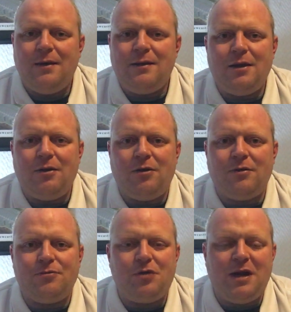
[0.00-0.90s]

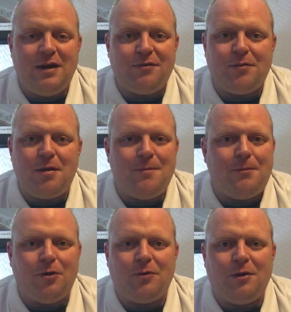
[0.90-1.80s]
relive them, you're
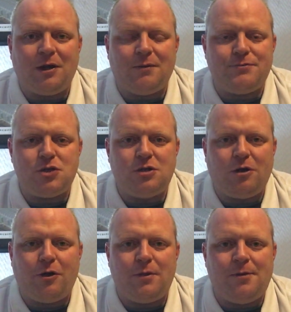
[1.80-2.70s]
more than welcome. Just
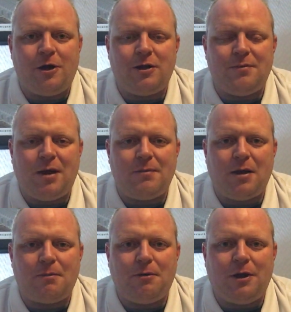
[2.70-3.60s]
log on to Marty the Mad
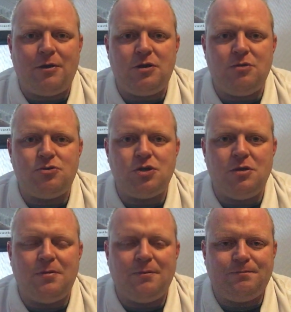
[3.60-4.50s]
Magpie on
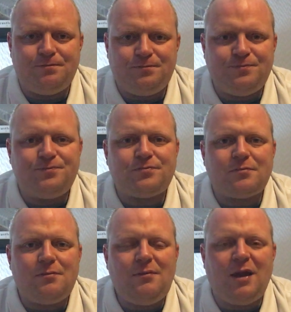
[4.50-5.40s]
YouTube.
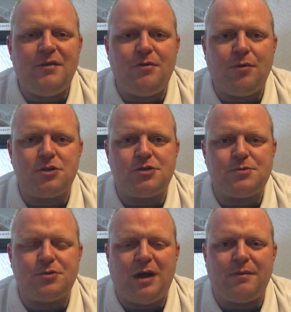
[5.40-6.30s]
If you want to
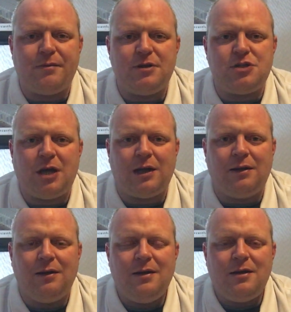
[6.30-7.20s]
subscribe to my
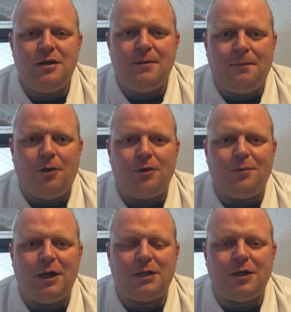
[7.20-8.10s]
channel, you're more than
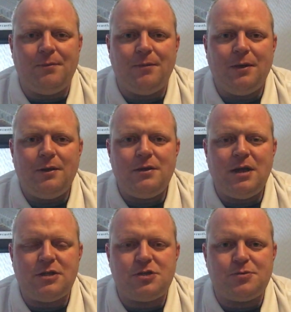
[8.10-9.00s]
welcome.
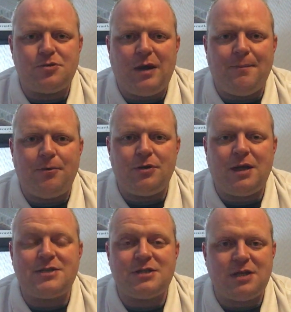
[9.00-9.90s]
Hit the subscribe button.
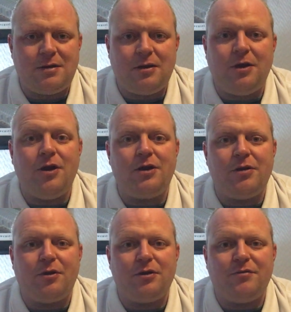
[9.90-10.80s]
As I said
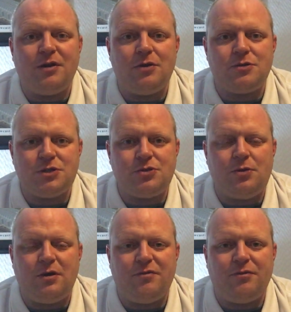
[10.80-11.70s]
earlier on in the video, it's
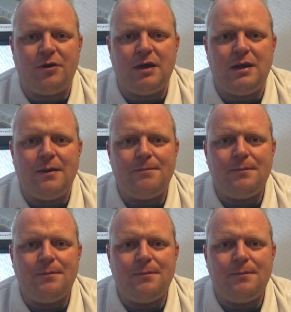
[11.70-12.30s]
totally free.